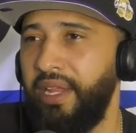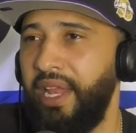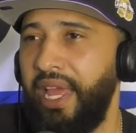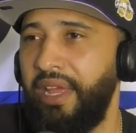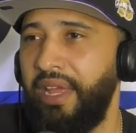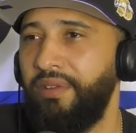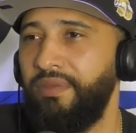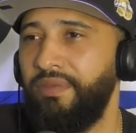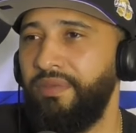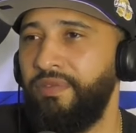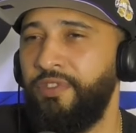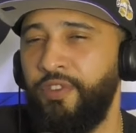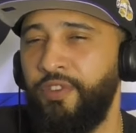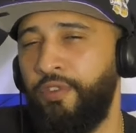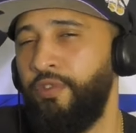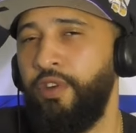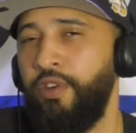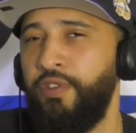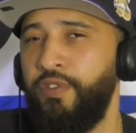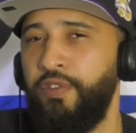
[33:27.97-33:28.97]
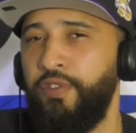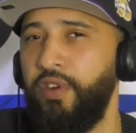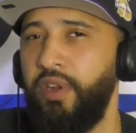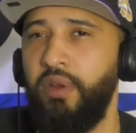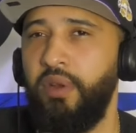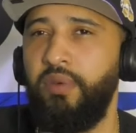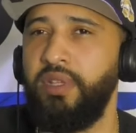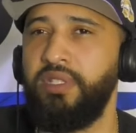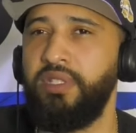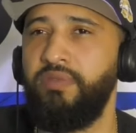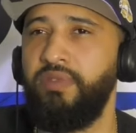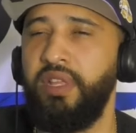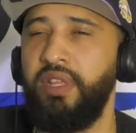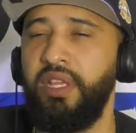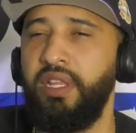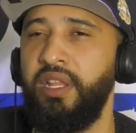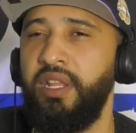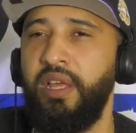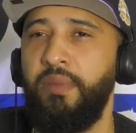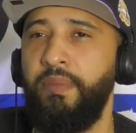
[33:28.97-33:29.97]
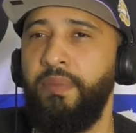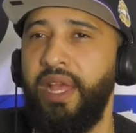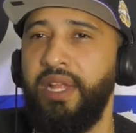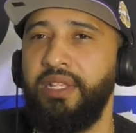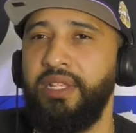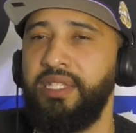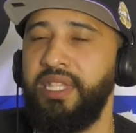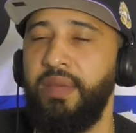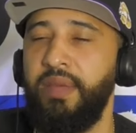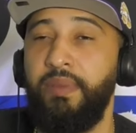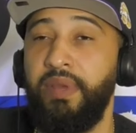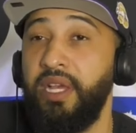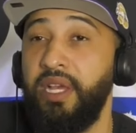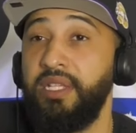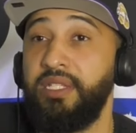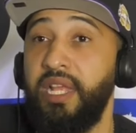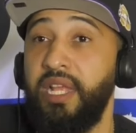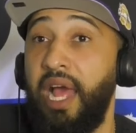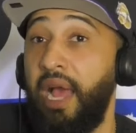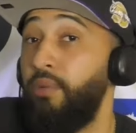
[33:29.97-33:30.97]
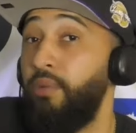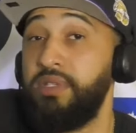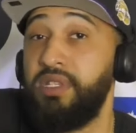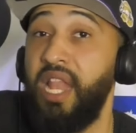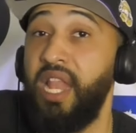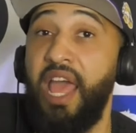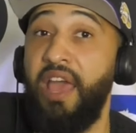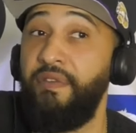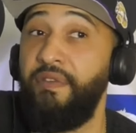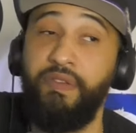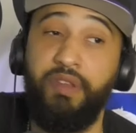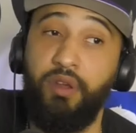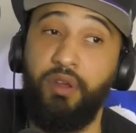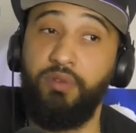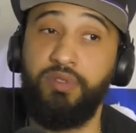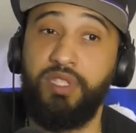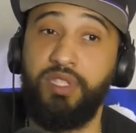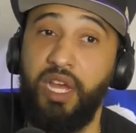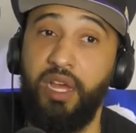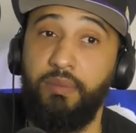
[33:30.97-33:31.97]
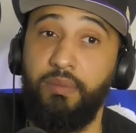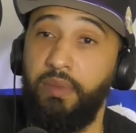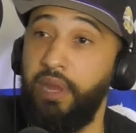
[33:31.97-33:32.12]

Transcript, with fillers: Like for real, for real. It wasn't really nothing bad to say because I was laughing the whole time.